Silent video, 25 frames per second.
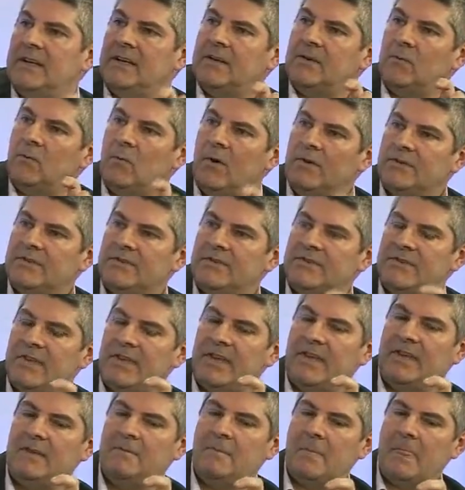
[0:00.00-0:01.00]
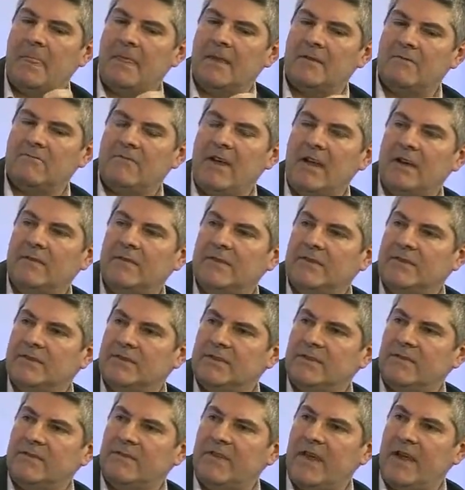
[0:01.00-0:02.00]
what's the
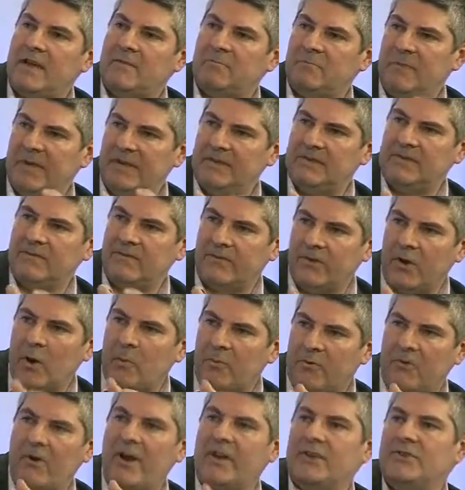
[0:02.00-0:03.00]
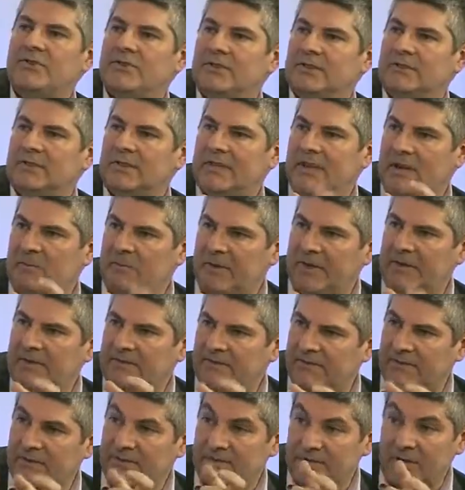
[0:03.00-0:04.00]
relevance of that piece of the operation, that piece
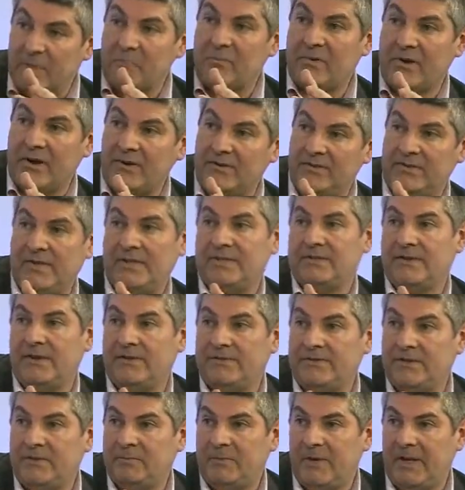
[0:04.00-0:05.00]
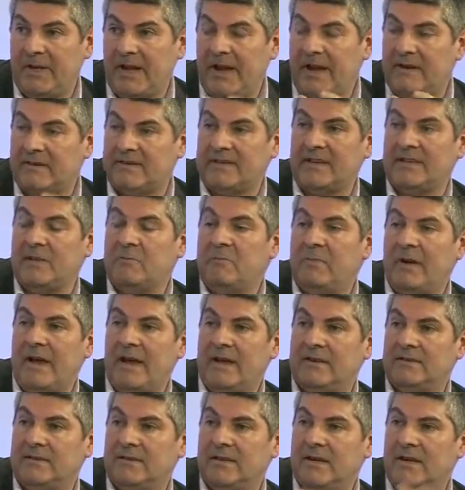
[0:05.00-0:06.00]
of the sub-process, so to speak? How does that
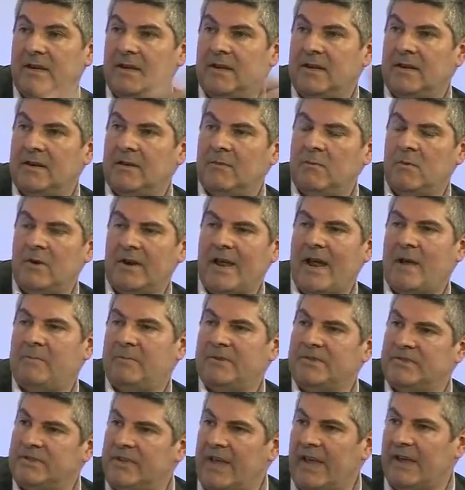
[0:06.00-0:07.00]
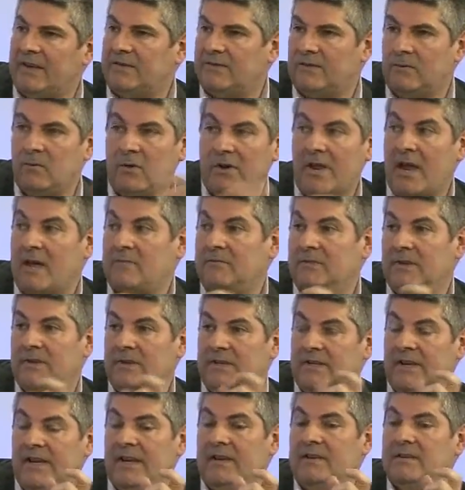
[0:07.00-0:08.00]
impact what happens next, or what
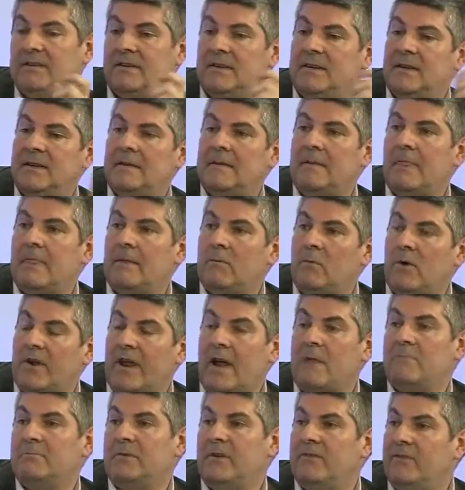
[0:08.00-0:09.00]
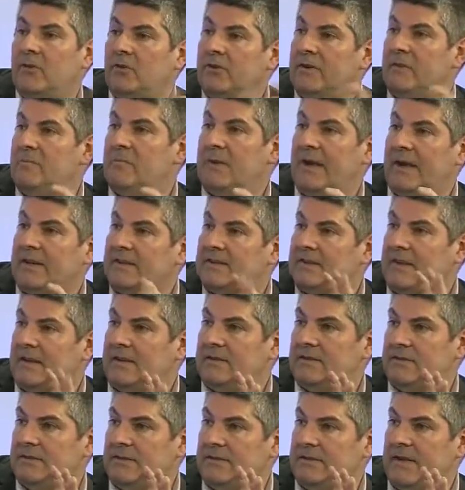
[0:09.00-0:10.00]
happened before impacts
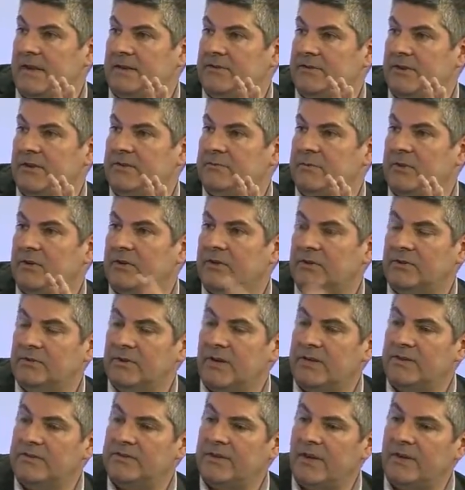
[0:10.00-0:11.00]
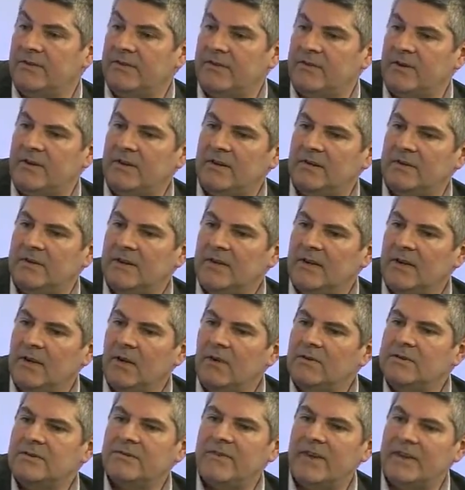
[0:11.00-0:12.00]
that judgment call. And so there are
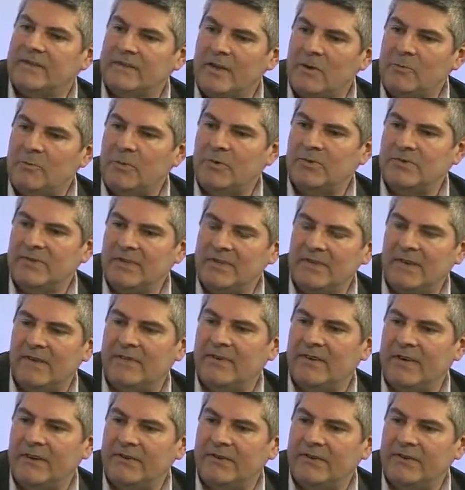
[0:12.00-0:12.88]
lots of examples in different